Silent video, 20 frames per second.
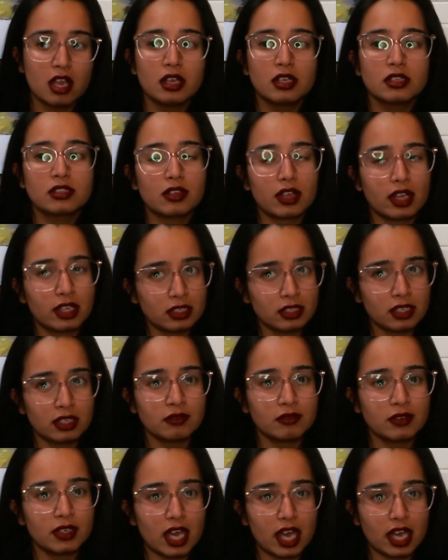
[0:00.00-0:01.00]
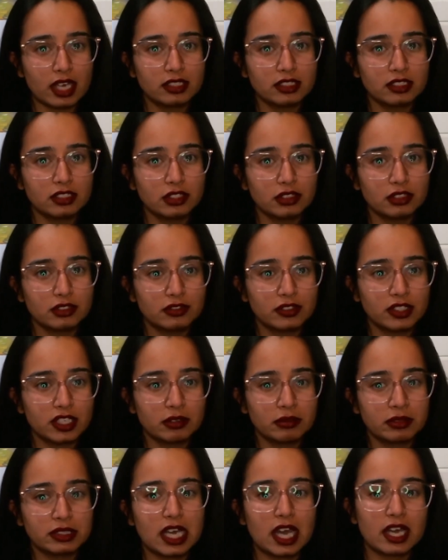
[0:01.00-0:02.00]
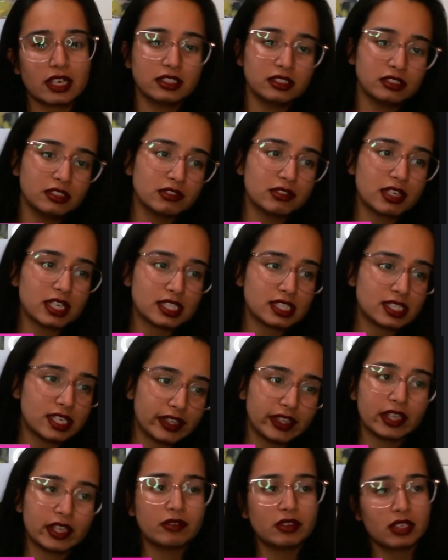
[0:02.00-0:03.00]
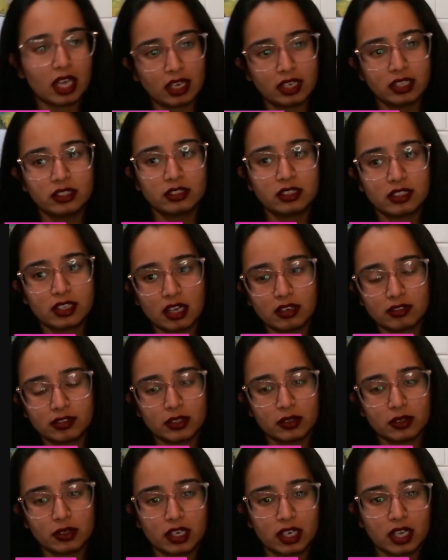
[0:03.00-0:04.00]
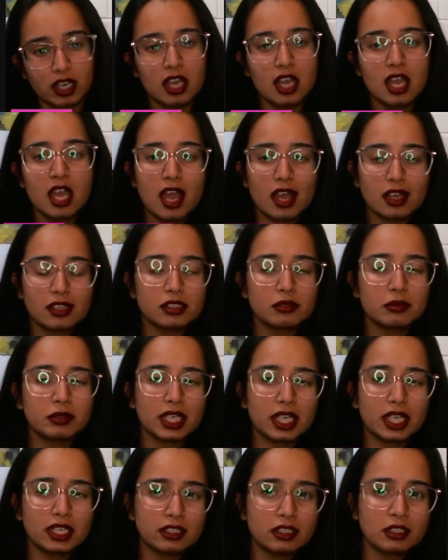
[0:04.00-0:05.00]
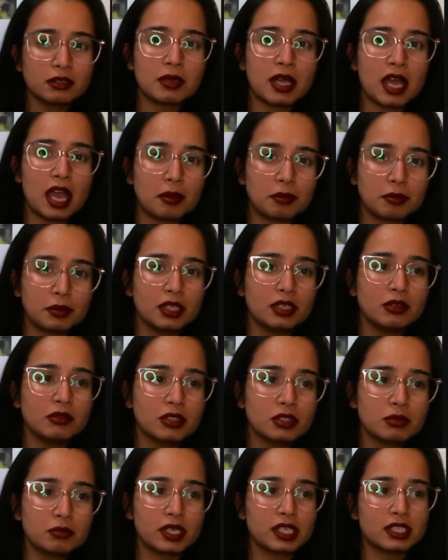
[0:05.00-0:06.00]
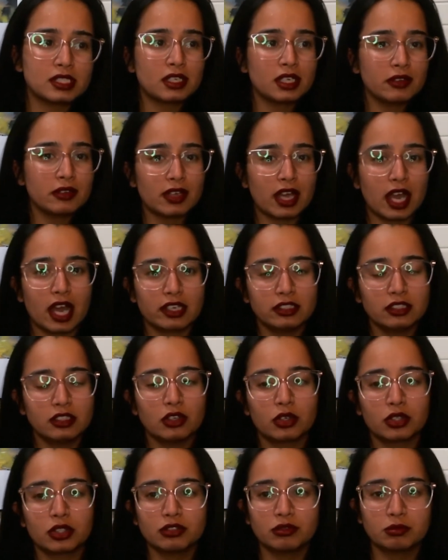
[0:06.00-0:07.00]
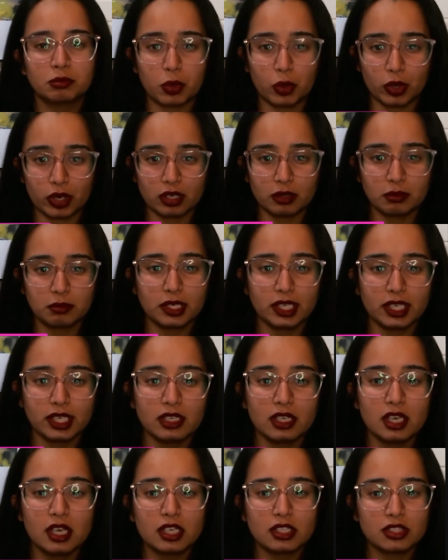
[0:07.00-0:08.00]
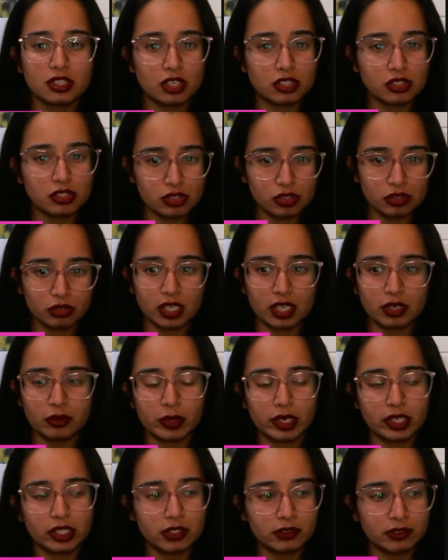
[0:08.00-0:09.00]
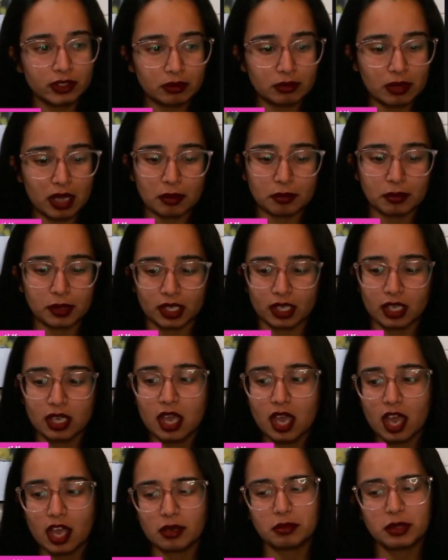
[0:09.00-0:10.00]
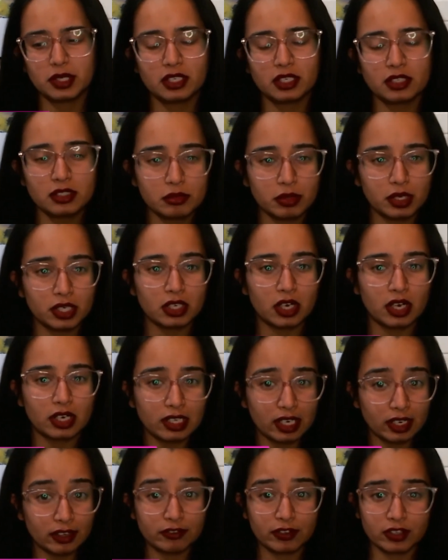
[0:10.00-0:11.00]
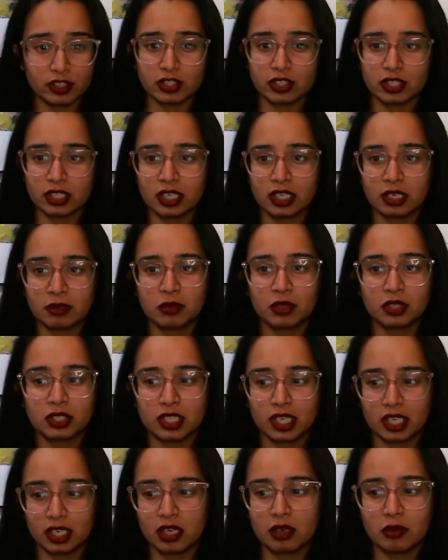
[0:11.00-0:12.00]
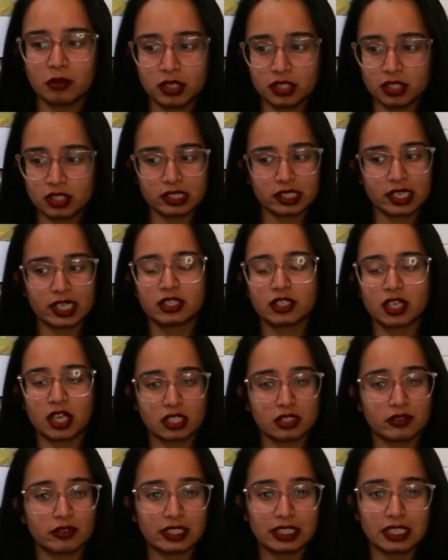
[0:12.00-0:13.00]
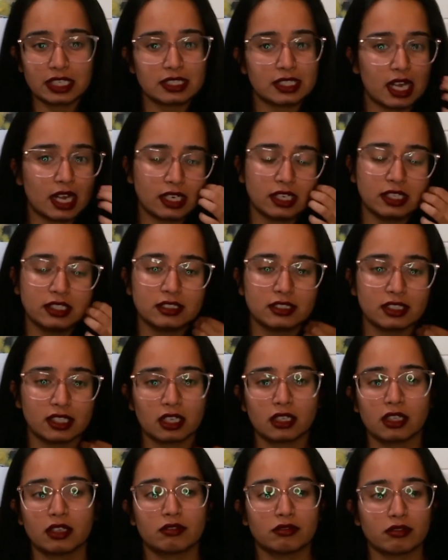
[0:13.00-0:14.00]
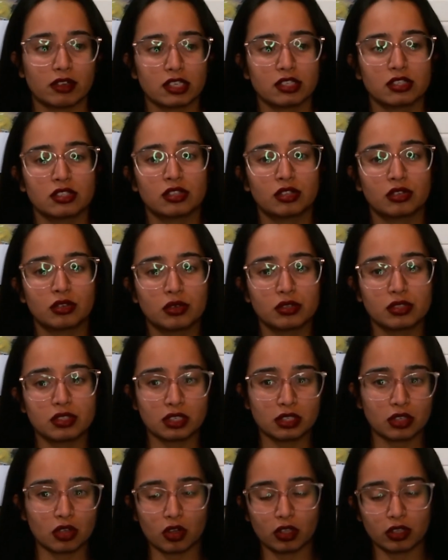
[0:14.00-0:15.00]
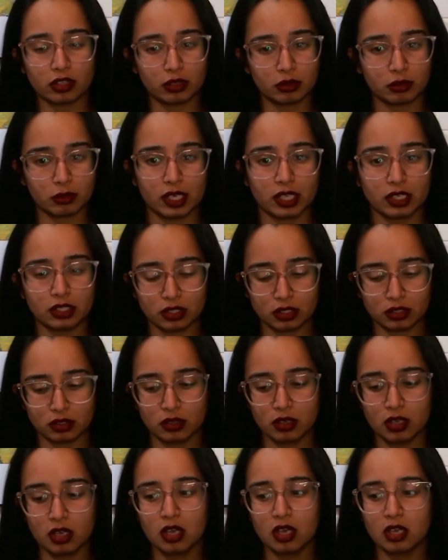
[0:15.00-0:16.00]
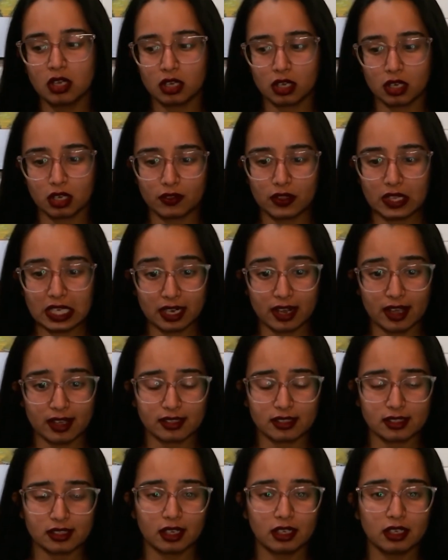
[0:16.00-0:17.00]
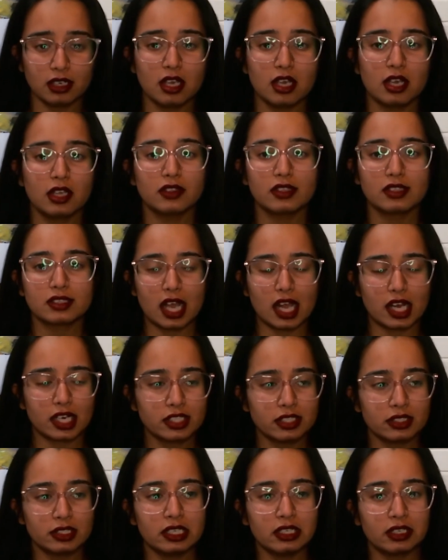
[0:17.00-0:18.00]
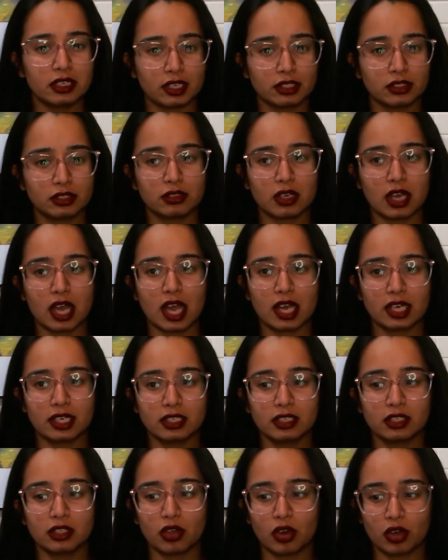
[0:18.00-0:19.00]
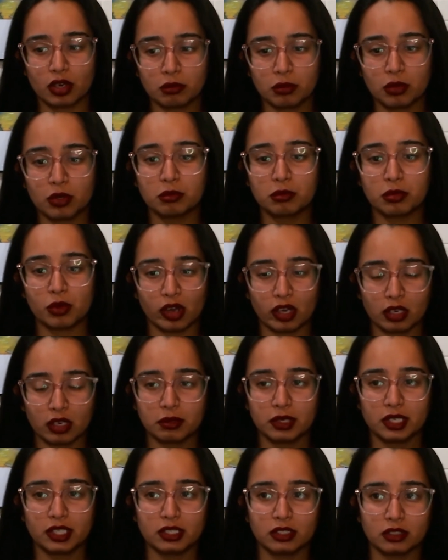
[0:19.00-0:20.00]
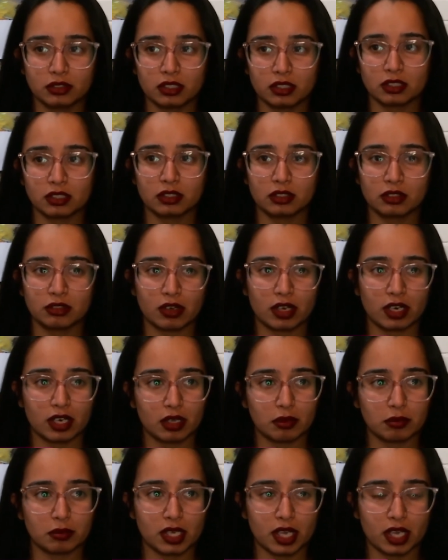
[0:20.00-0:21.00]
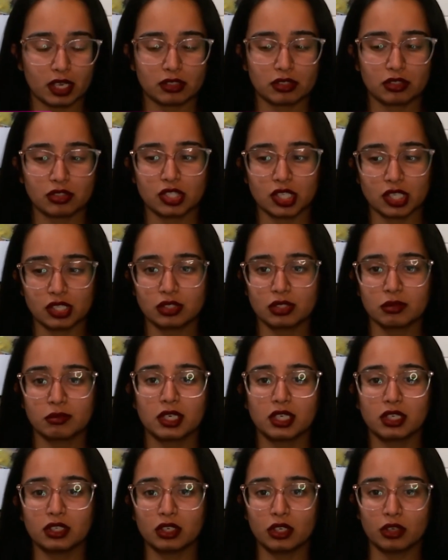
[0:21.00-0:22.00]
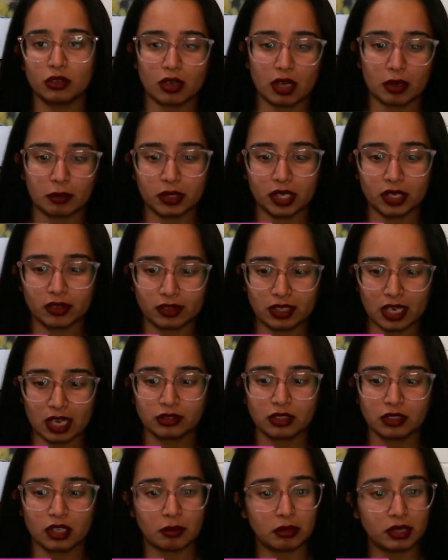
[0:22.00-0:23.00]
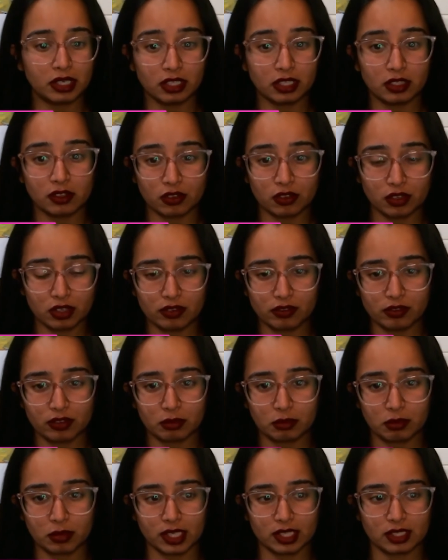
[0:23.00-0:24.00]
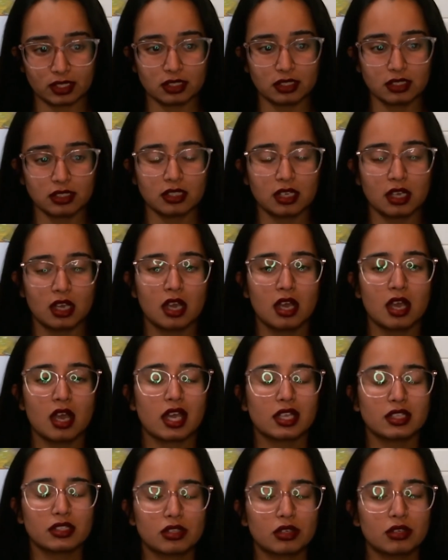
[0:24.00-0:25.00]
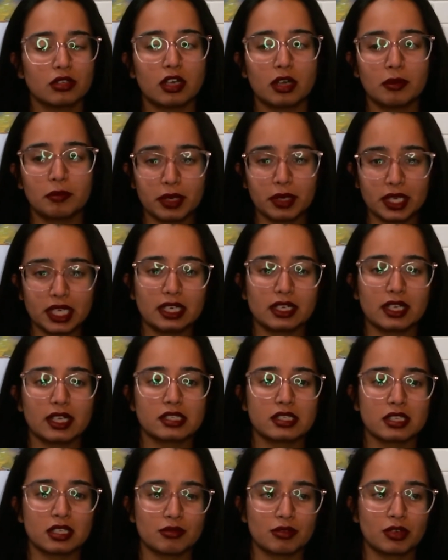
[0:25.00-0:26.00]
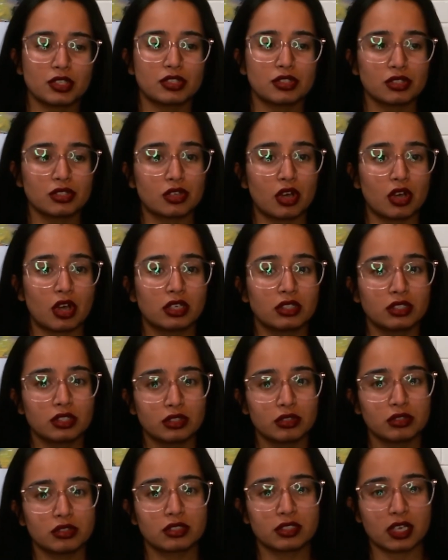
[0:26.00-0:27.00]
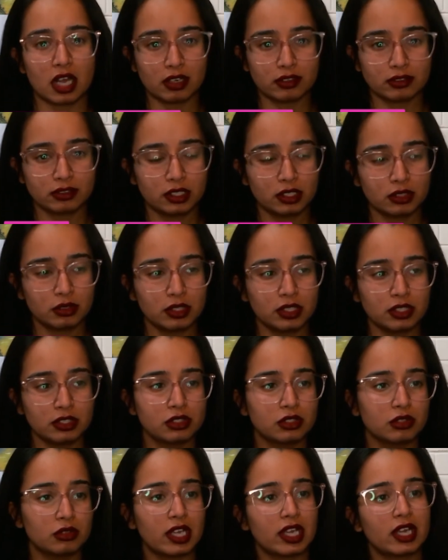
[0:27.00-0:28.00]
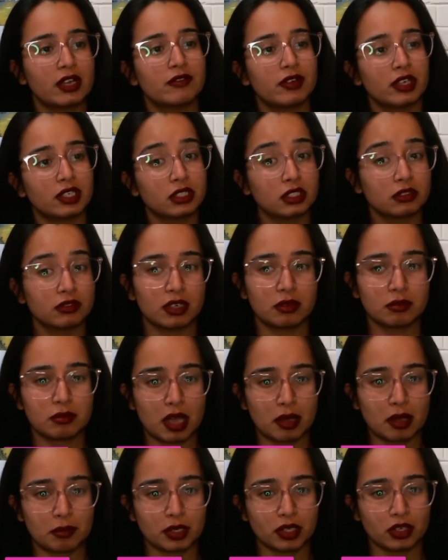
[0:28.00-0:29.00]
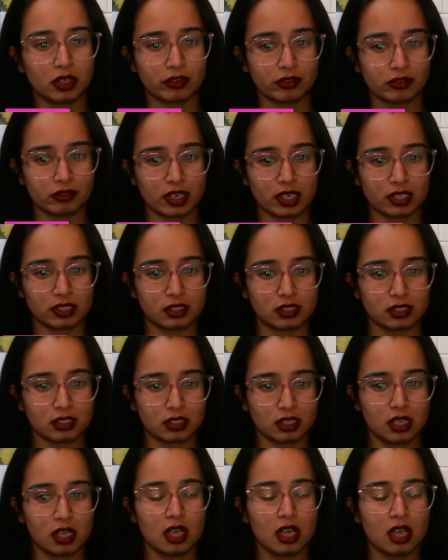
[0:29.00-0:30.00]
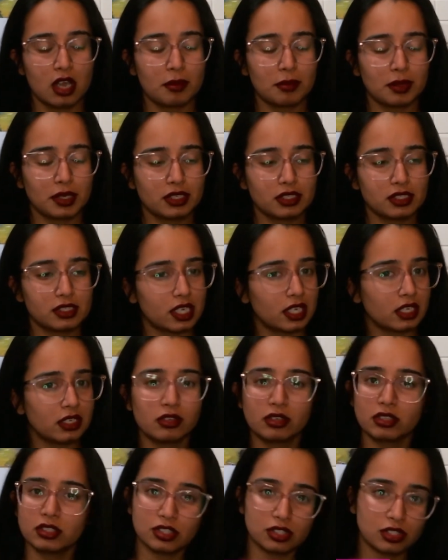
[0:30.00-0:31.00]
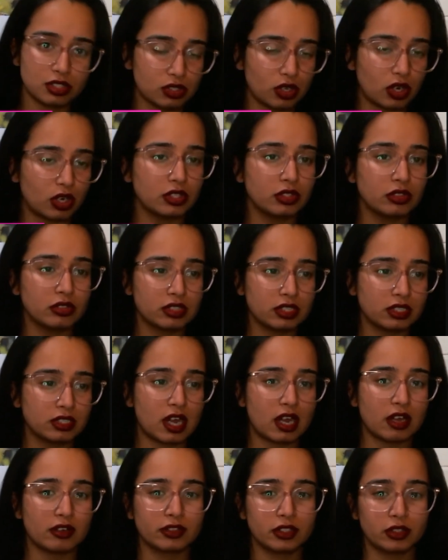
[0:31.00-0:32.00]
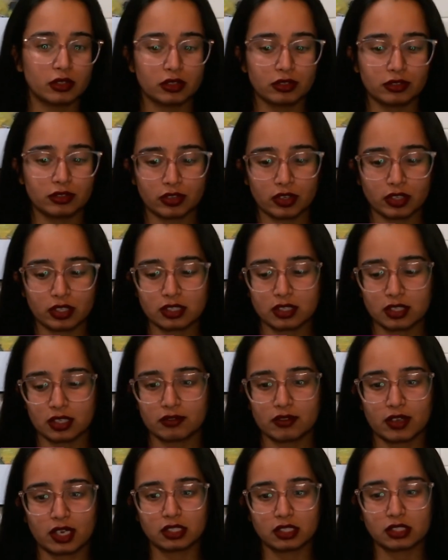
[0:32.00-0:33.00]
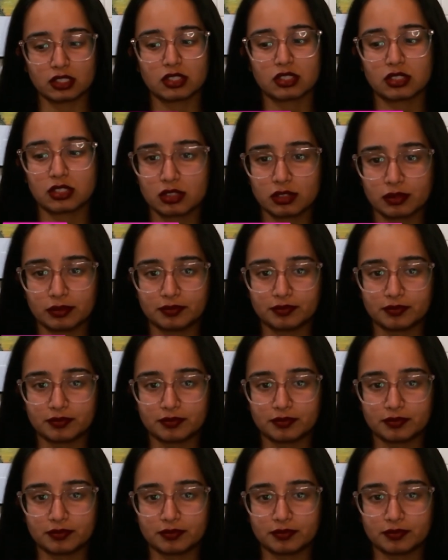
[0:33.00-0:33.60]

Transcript: So anytime we added a new field, we'd add it to the REST layer, then we'd add it to the GraphQL layer. And so what ended up happening was basically we added a lot of boilerplate just to do that one-to-one mapping. And because we're not like filtering any more data, we're just like transferring exactly the data that REST throws it all the way to the client side. This actually led to adding a lot more boilerplate to our API. So just to make a new update, we'd have to update in three different places. And so a big lesson was to not use GraphQL to do like a one-to-one mapping of REST, because then you're just not using GraphQL for its advantages.